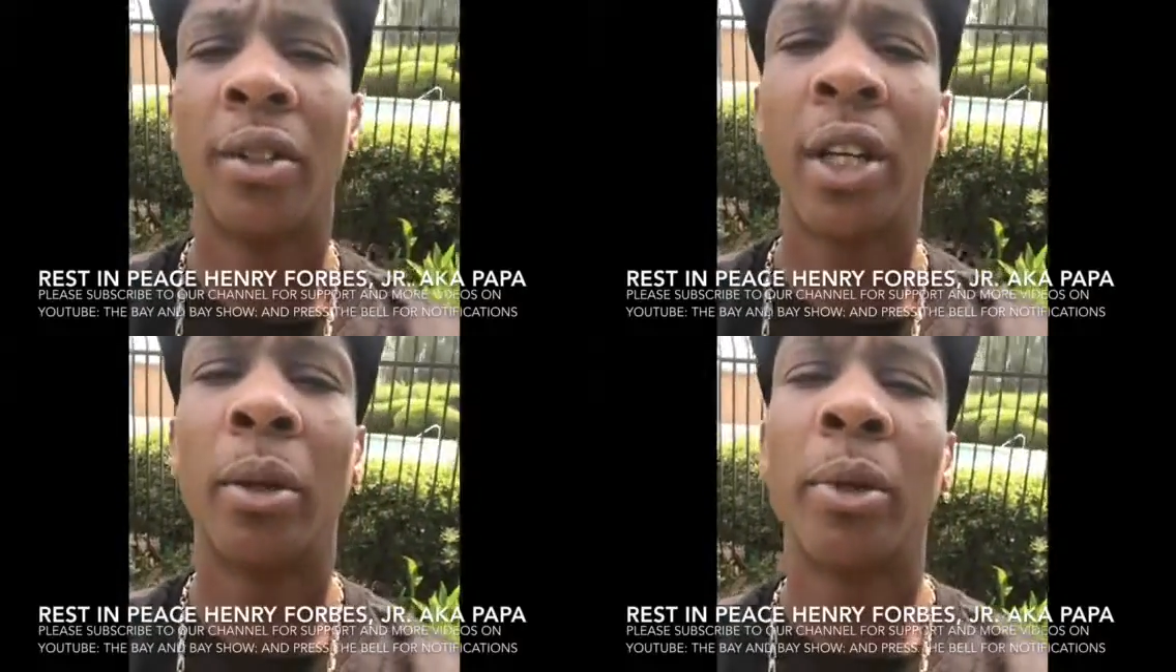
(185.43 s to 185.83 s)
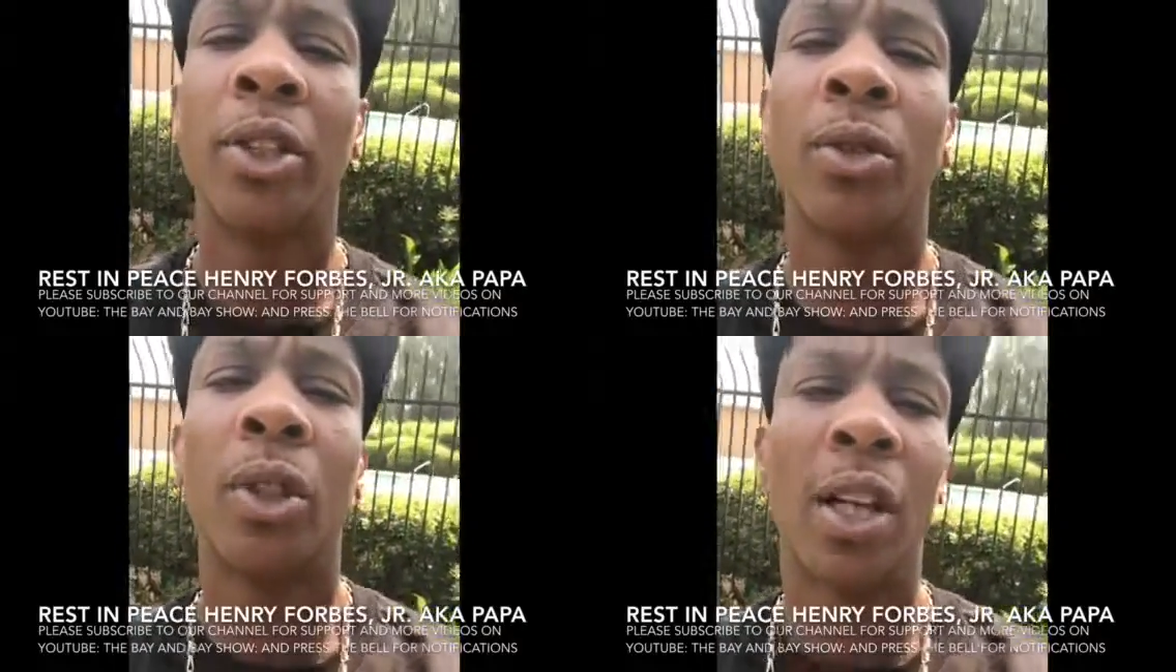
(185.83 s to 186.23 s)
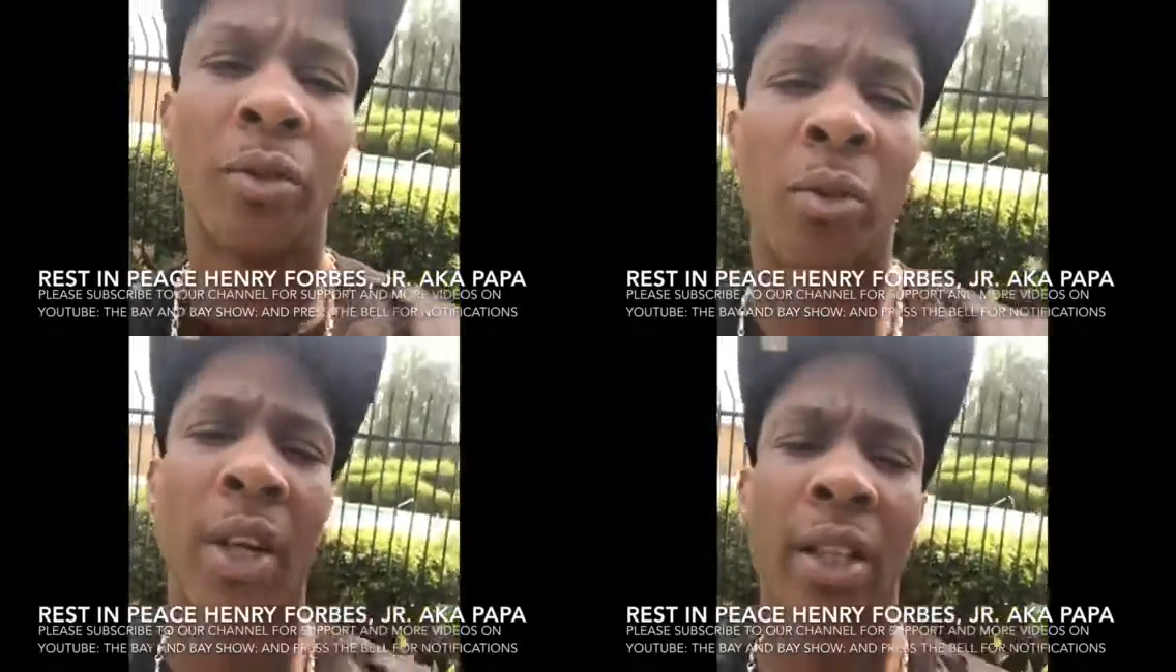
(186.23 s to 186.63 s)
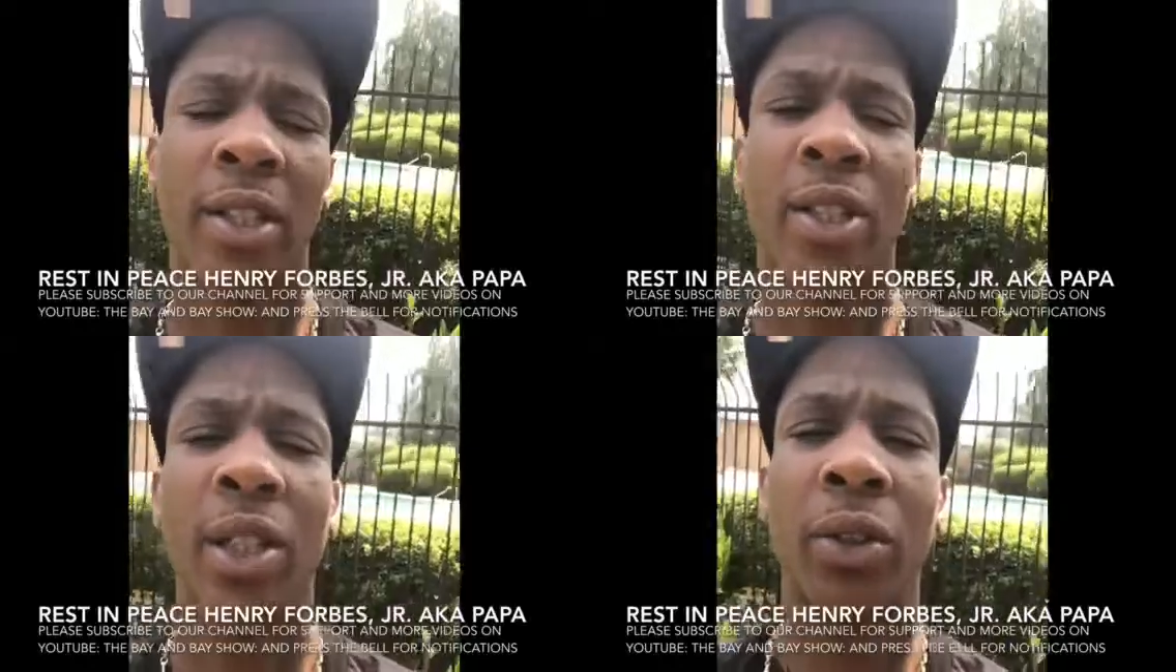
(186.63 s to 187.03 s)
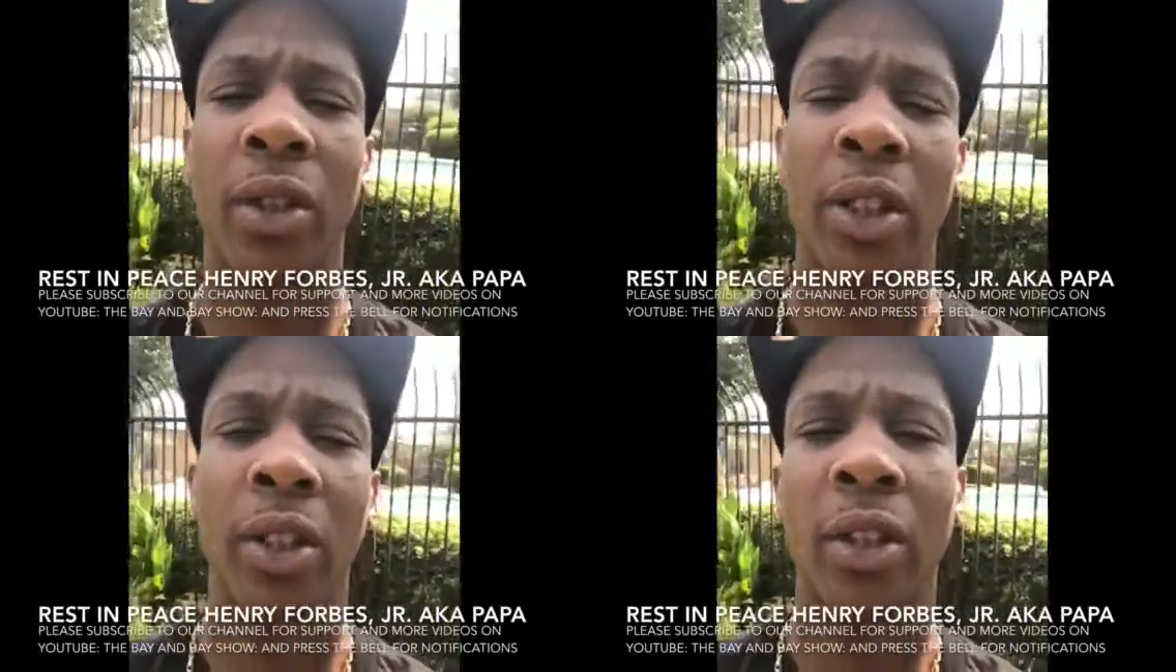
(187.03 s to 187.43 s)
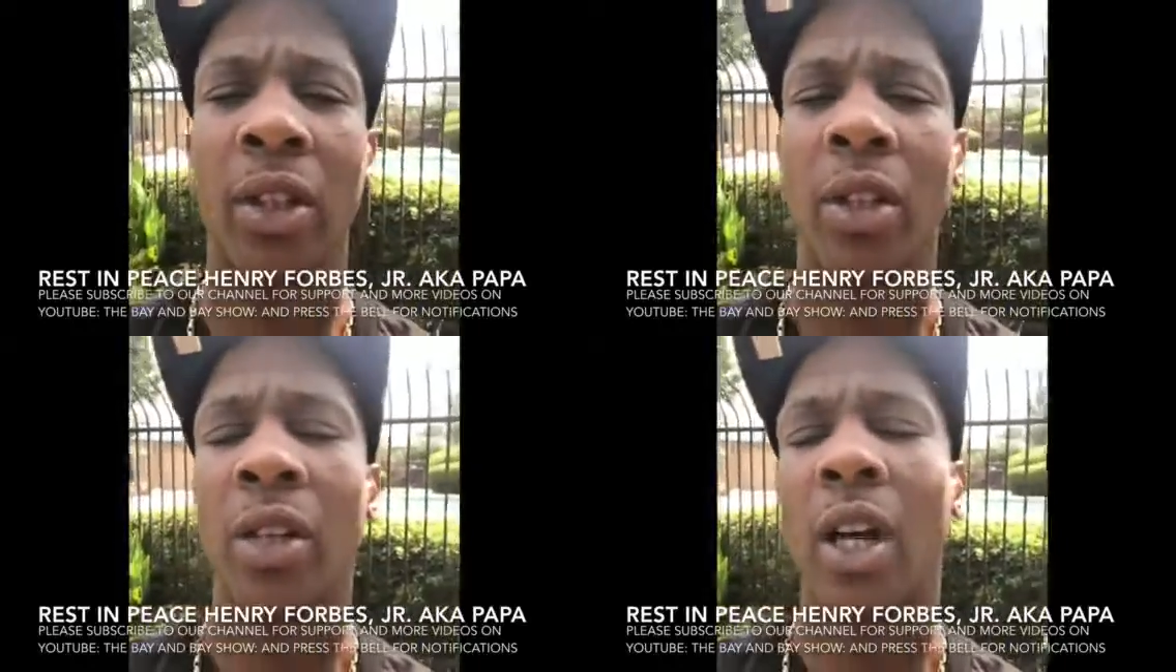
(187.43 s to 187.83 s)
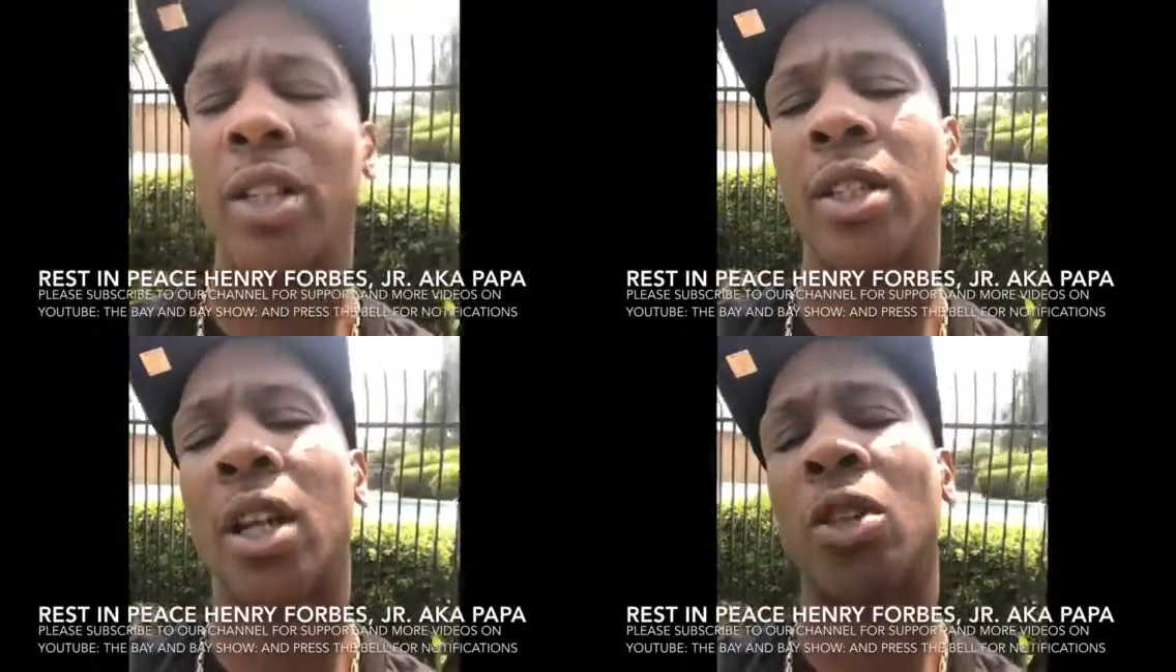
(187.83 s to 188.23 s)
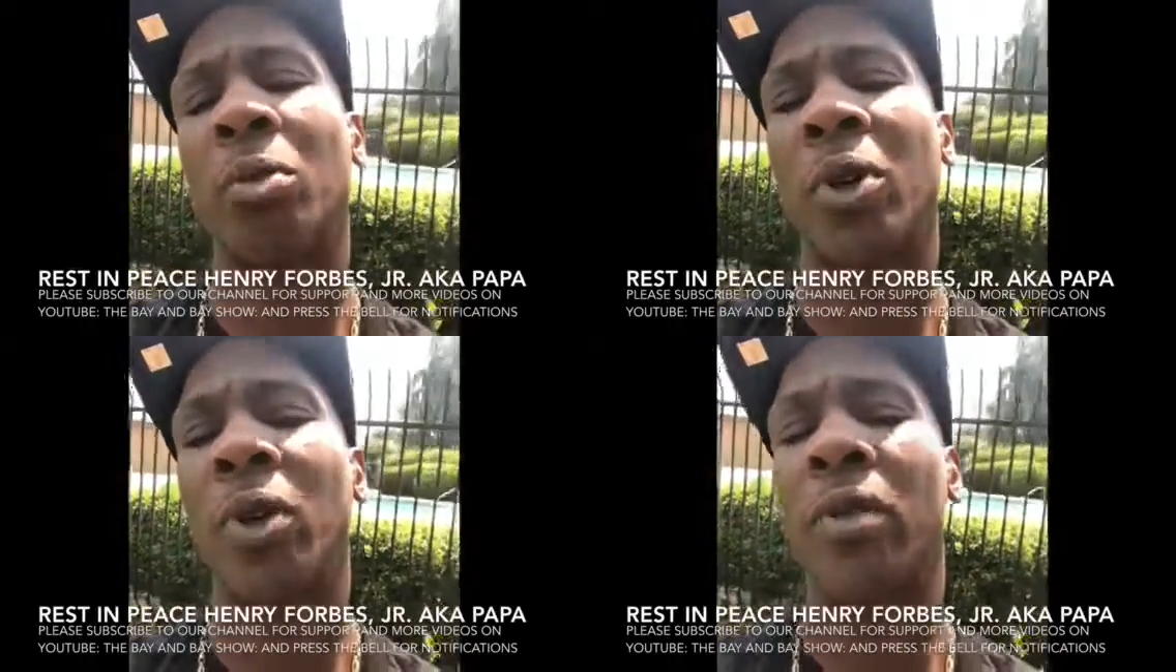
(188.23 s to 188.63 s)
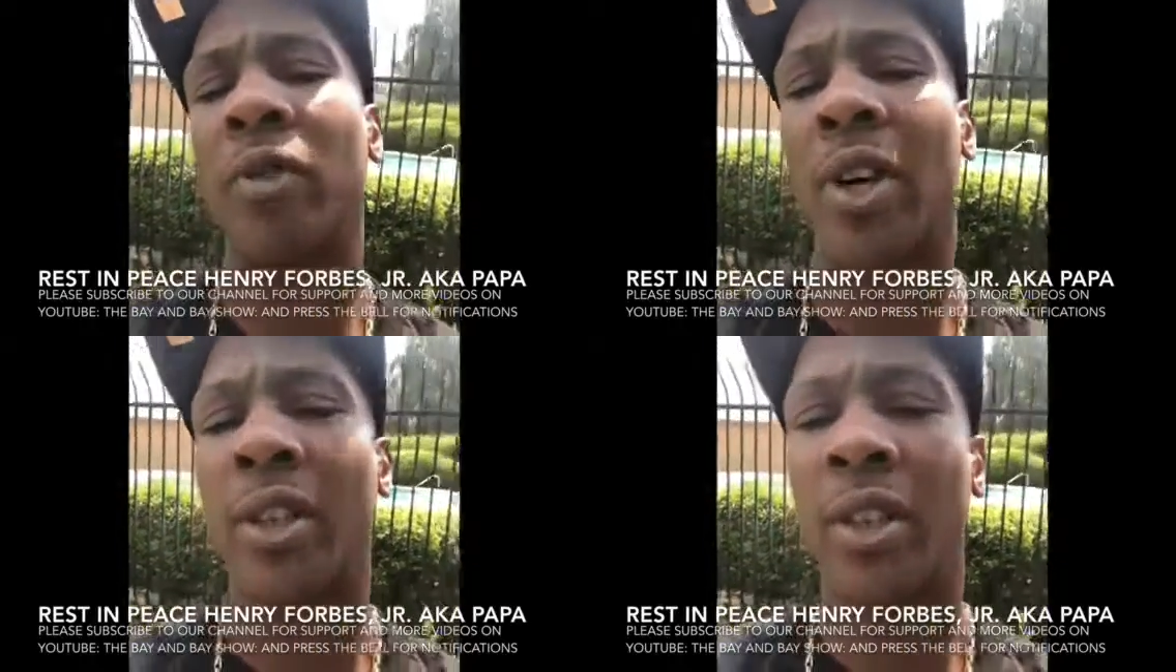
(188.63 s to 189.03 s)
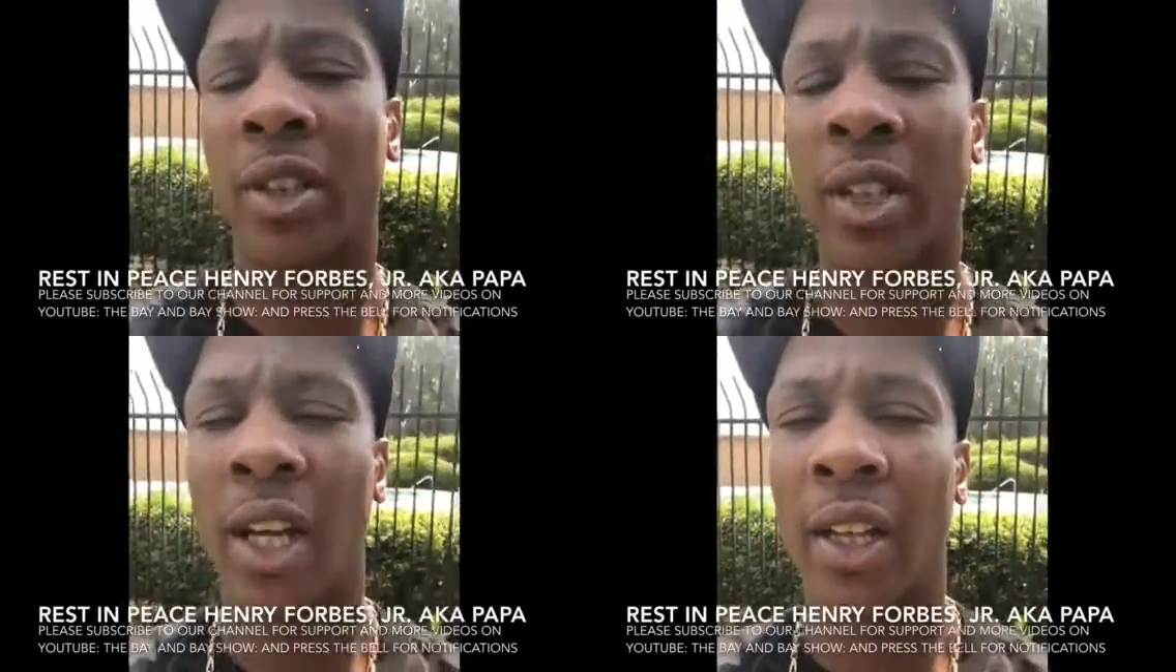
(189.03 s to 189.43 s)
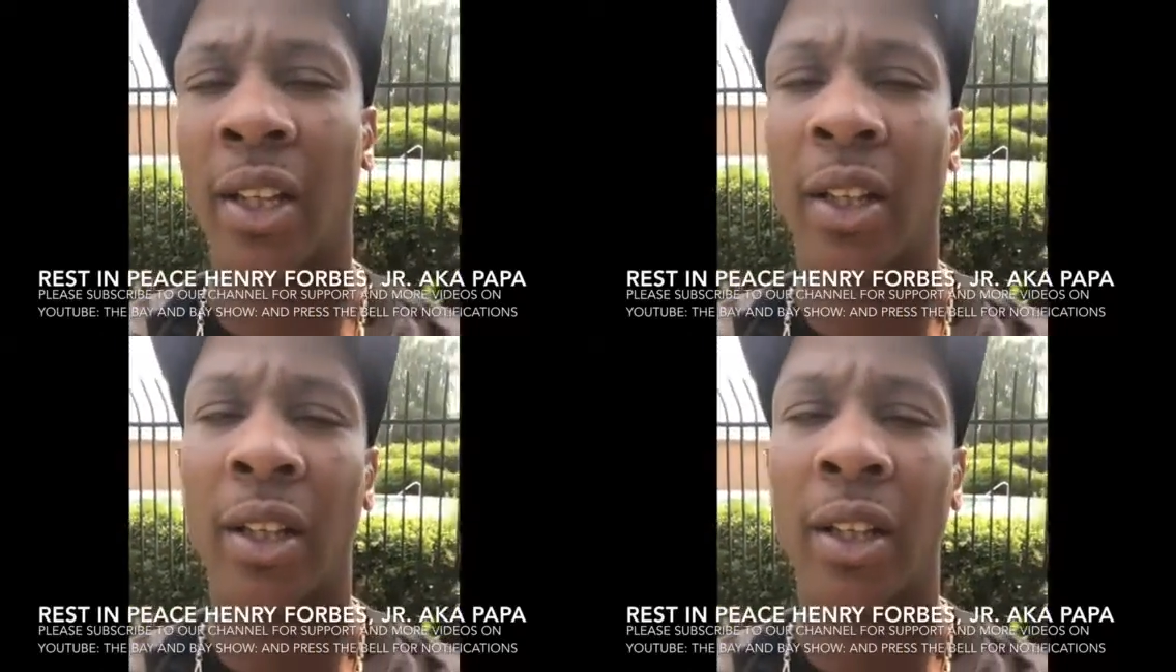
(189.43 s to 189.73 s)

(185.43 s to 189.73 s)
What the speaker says: Tell them that you love them while they're still here. I just lost my grandfather today.